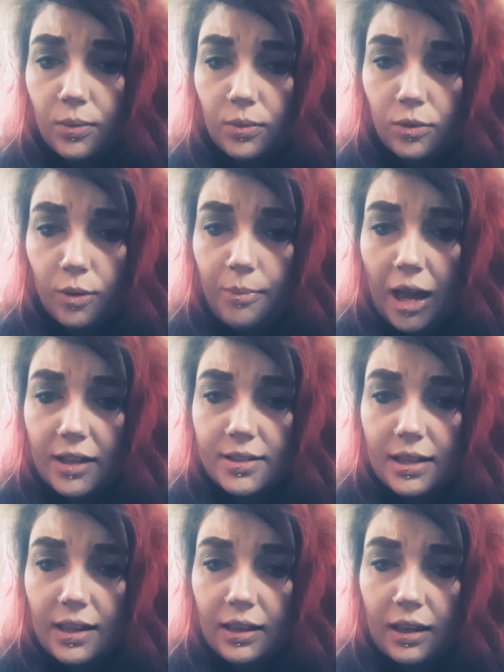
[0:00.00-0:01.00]

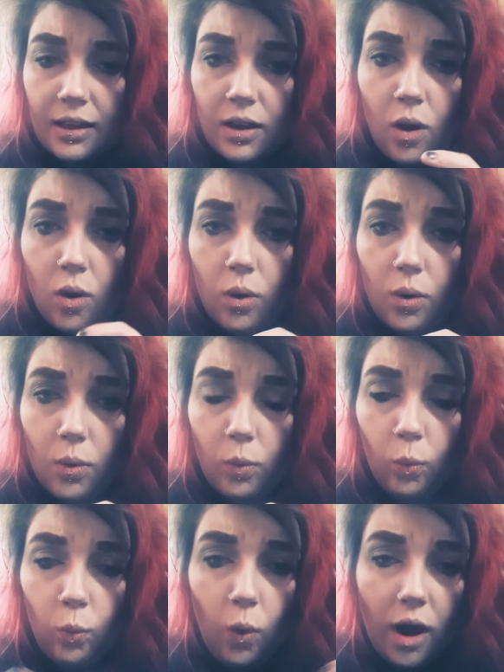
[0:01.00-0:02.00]
romantic,
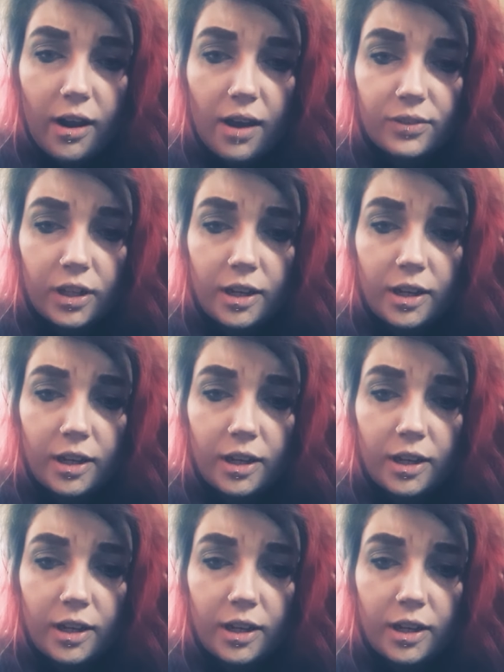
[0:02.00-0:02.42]
whatever